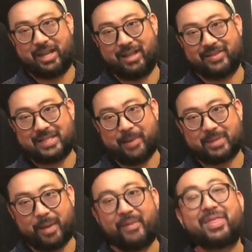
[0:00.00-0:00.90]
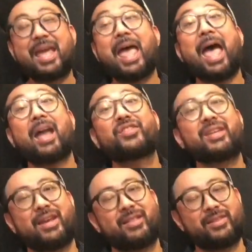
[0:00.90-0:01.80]
at the same time. If they actually
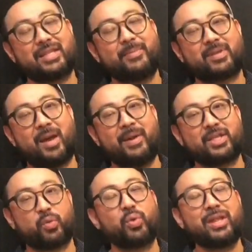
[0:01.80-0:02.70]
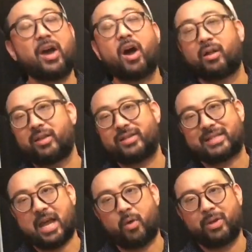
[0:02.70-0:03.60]
hit at the same time, it's a really ugly
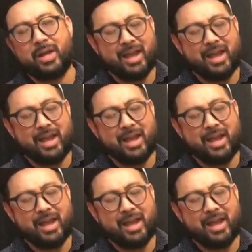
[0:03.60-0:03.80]
sound,